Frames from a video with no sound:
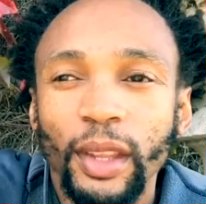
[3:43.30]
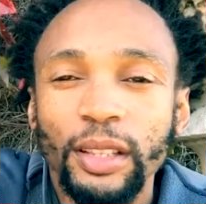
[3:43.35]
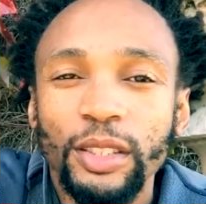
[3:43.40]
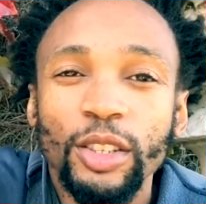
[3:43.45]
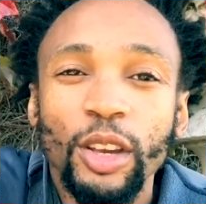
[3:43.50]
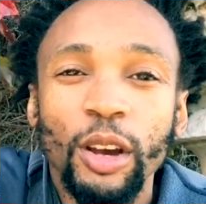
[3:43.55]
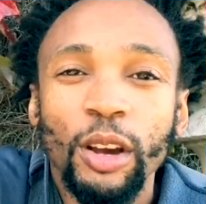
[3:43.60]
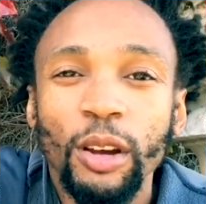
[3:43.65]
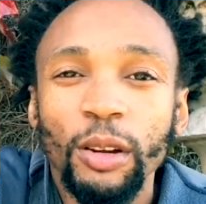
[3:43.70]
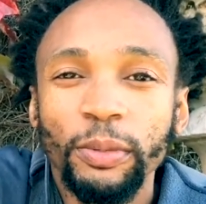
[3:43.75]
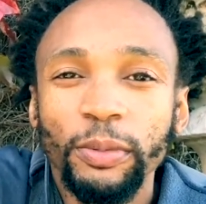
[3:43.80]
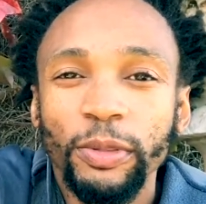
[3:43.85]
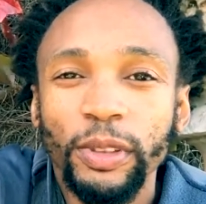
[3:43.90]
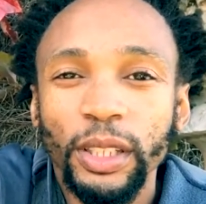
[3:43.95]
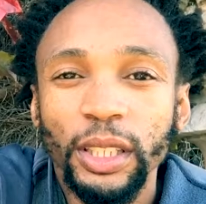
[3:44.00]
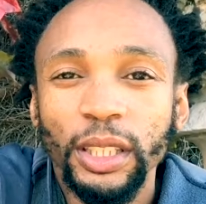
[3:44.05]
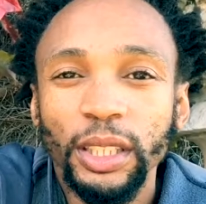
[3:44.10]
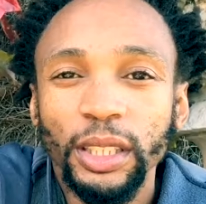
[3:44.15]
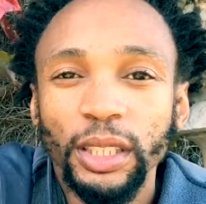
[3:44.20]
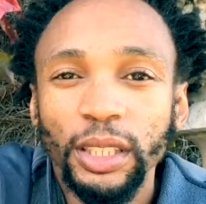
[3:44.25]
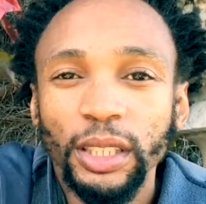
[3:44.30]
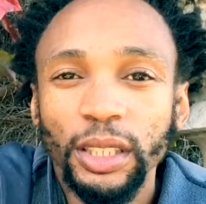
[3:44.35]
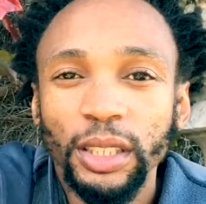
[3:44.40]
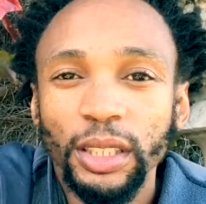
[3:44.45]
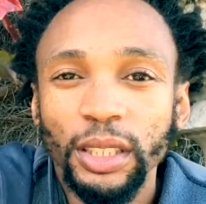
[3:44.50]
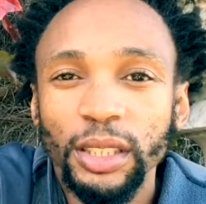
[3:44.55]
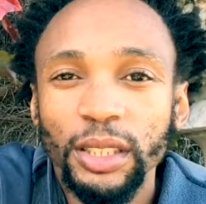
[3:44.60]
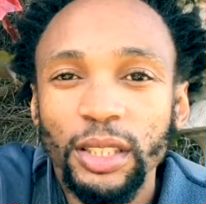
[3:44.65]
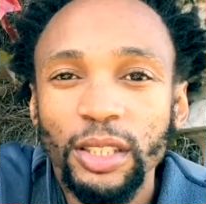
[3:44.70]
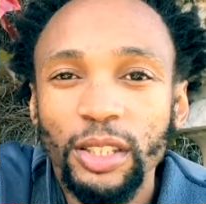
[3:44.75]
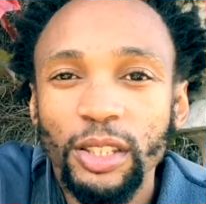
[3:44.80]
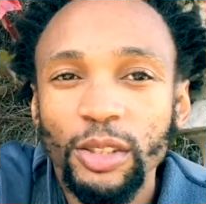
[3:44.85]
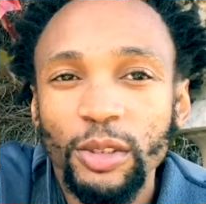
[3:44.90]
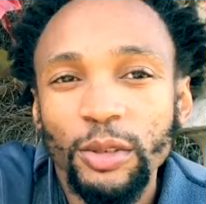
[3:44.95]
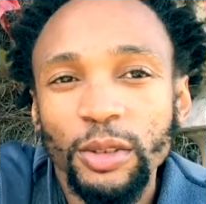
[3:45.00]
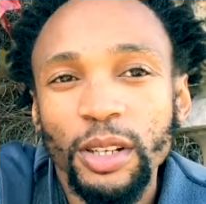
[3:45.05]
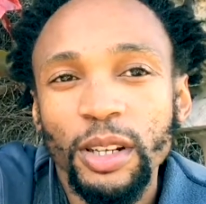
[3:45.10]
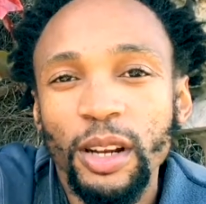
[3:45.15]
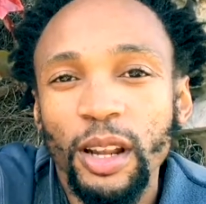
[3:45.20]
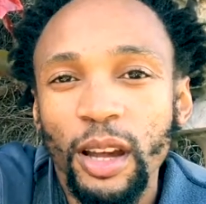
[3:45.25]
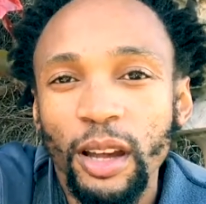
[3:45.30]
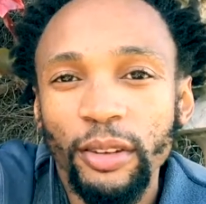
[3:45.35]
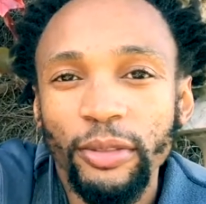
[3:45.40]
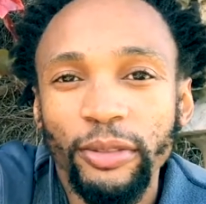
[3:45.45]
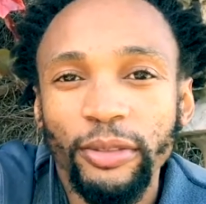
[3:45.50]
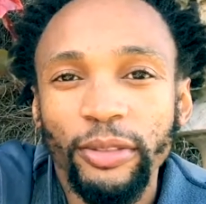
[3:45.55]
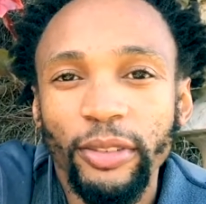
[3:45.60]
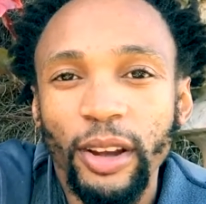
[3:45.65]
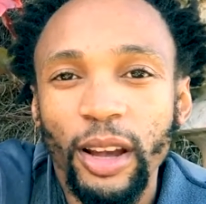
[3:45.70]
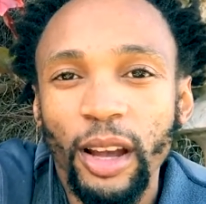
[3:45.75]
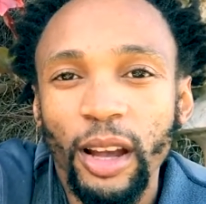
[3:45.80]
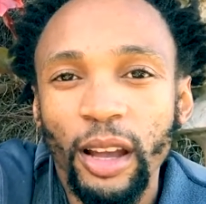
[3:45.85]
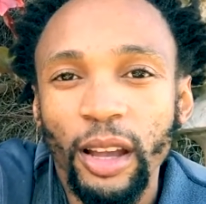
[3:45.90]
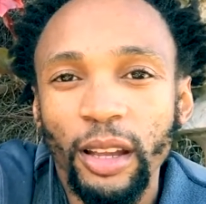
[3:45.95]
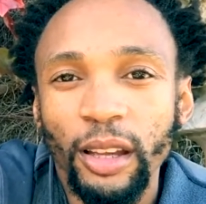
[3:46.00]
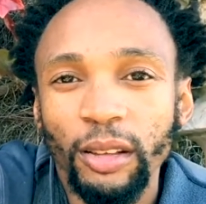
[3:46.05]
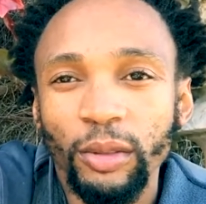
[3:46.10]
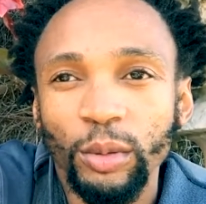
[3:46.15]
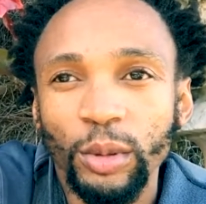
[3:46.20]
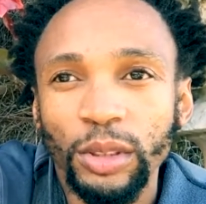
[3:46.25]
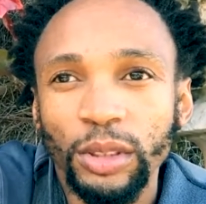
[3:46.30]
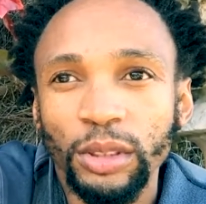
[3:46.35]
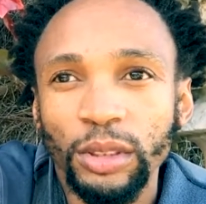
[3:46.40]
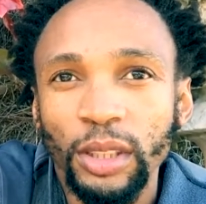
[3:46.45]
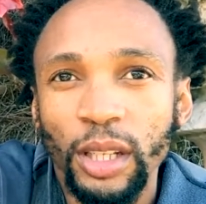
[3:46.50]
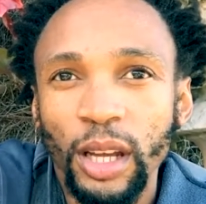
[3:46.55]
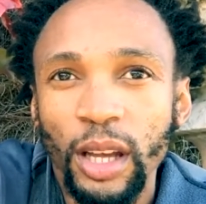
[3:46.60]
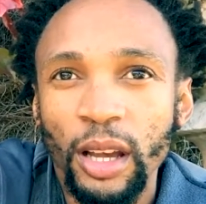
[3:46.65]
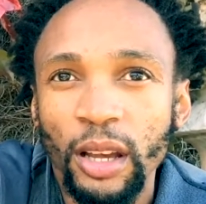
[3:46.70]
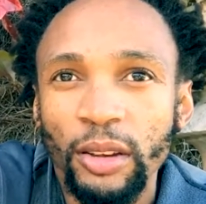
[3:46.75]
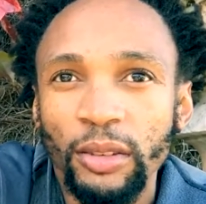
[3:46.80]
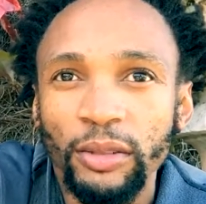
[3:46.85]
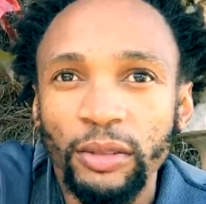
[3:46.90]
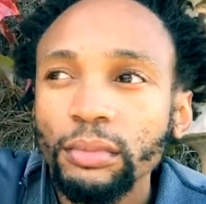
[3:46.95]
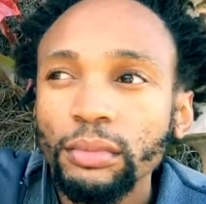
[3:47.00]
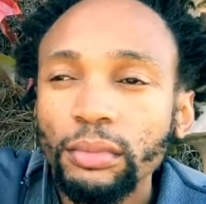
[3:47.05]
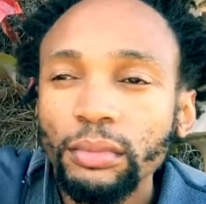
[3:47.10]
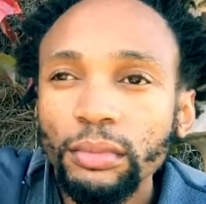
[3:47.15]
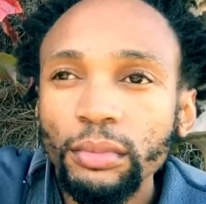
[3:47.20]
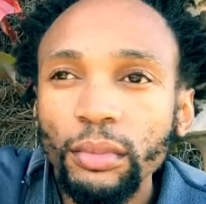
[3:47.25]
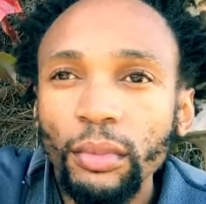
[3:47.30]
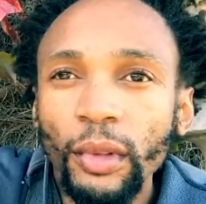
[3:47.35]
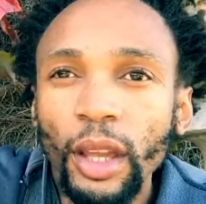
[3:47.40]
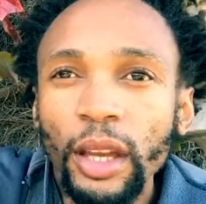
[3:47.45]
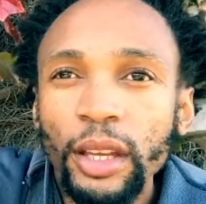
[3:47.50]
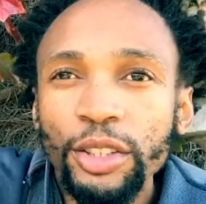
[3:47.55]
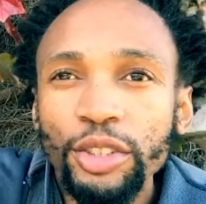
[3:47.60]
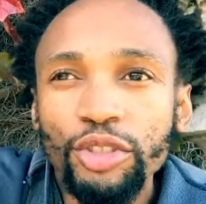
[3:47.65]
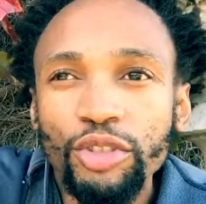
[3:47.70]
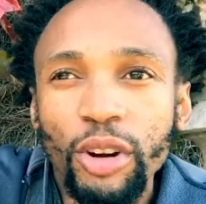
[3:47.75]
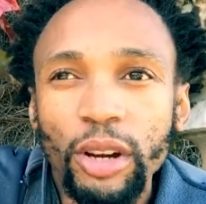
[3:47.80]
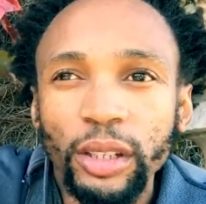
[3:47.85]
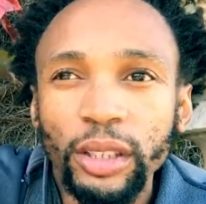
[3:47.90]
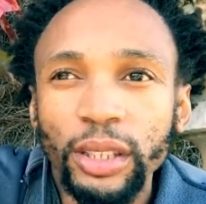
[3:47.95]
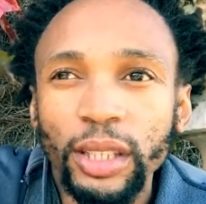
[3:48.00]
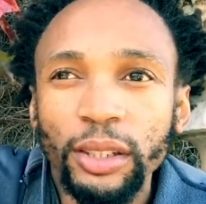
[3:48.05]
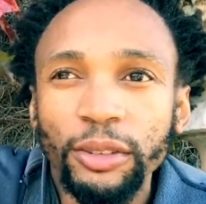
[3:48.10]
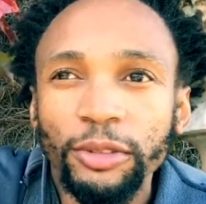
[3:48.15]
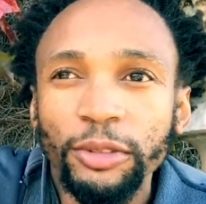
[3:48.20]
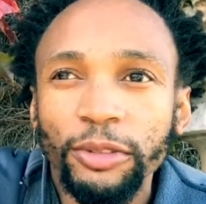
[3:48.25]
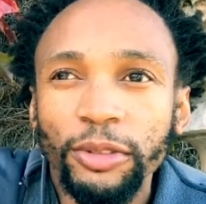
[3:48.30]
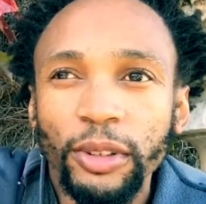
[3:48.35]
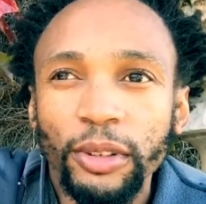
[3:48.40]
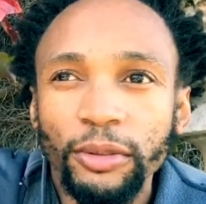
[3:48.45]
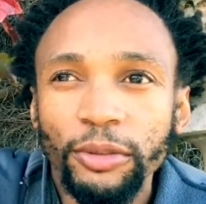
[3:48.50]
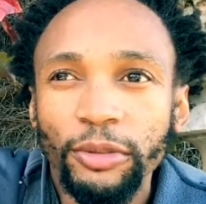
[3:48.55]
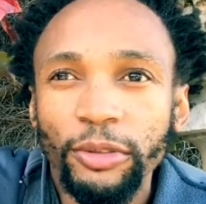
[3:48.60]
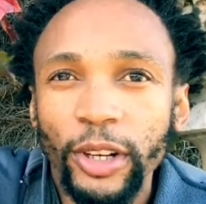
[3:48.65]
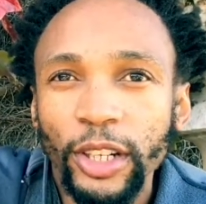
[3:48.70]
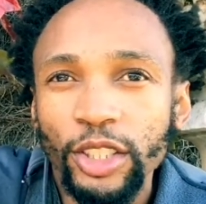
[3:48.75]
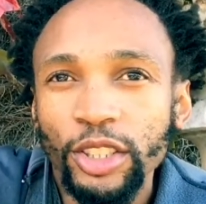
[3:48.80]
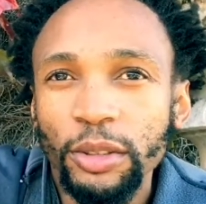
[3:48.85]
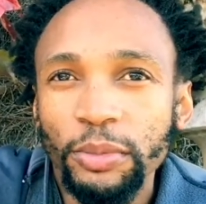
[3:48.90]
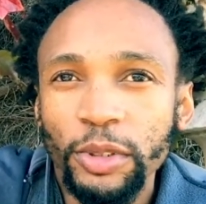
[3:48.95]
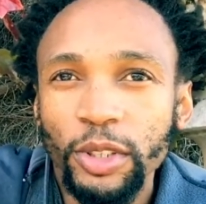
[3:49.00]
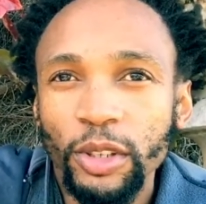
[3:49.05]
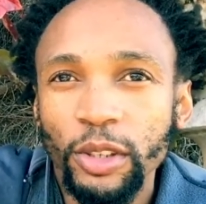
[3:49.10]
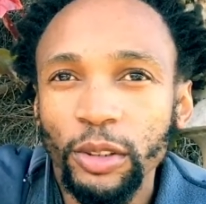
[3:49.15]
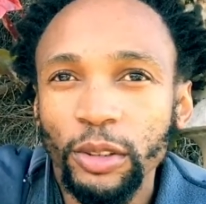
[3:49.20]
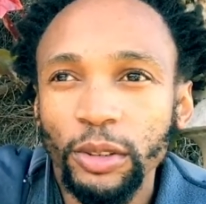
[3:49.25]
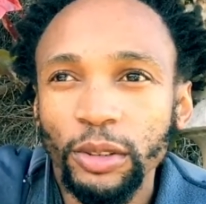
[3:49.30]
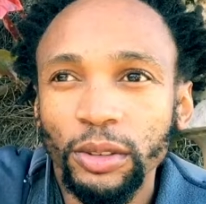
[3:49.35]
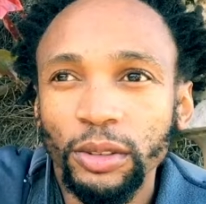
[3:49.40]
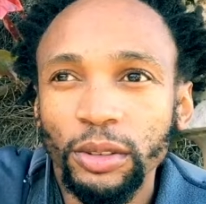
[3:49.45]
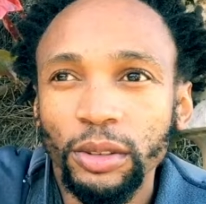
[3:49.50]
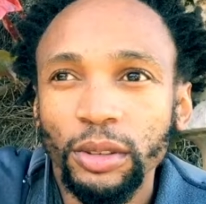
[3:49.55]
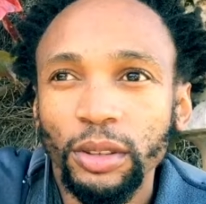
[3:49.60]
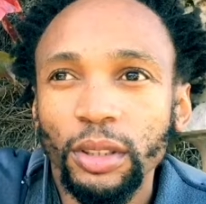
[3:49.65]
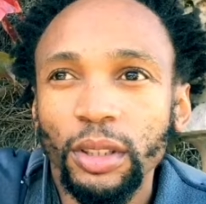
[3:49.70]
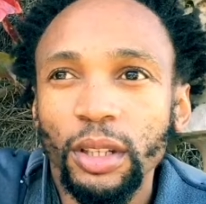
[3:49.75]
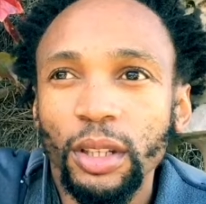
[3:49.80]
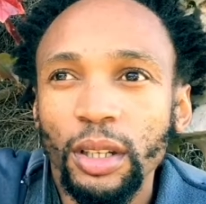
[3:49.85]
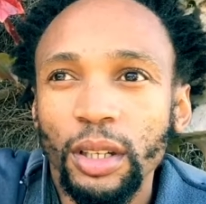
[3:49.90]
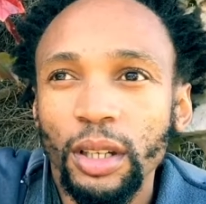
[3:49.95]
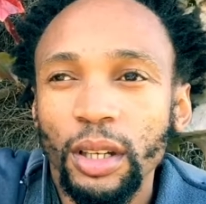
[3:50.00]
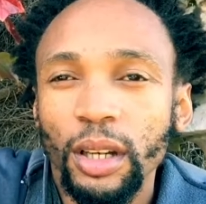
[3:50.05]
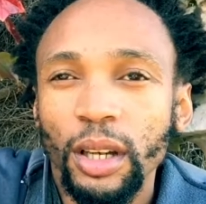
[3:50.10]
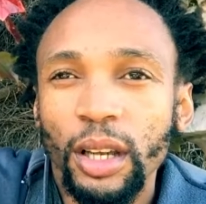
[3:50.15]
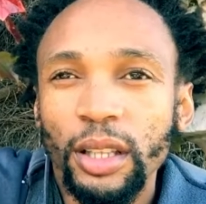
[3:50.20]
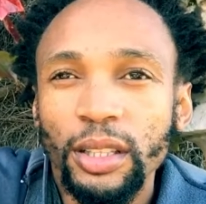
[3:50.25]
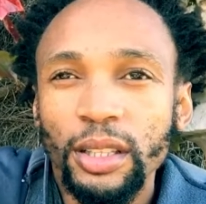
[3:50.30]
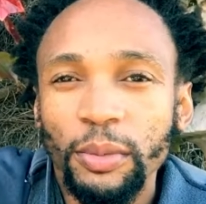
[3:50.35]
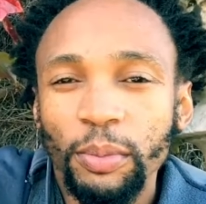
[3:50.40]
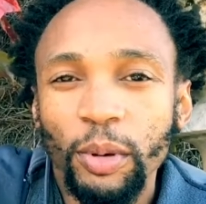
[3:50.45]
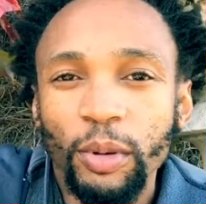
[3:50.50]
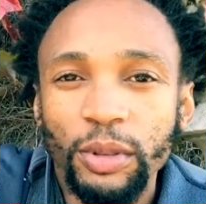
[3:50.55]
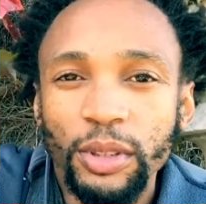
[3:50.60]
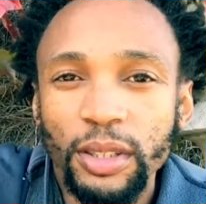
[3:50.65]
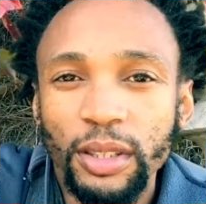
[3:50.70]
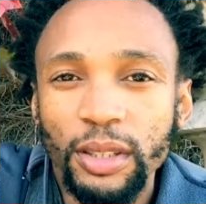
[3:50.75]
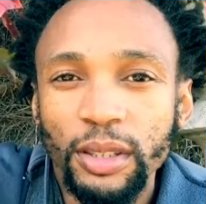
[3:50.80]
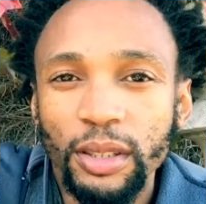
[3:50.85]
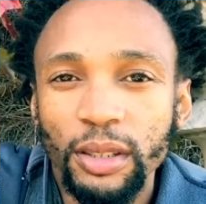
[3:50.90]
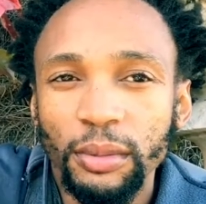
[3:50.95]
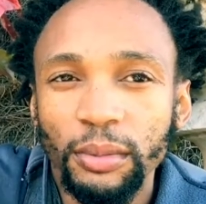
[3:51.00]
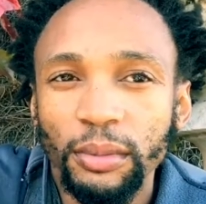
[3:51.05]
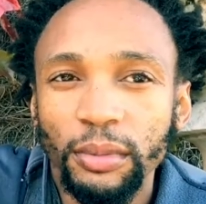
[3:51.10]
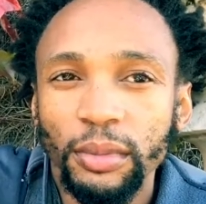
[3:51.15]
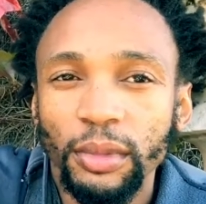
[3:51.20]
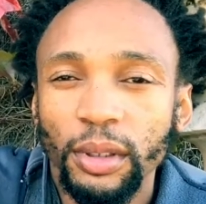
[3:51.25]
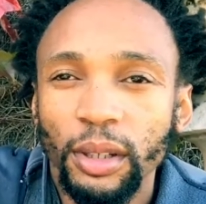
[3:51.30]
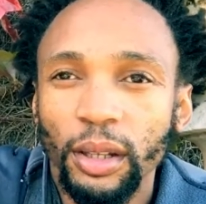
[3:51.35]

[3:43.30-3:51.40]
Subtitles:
So hopefully soon enough I will have a strong enough friendship circle and support system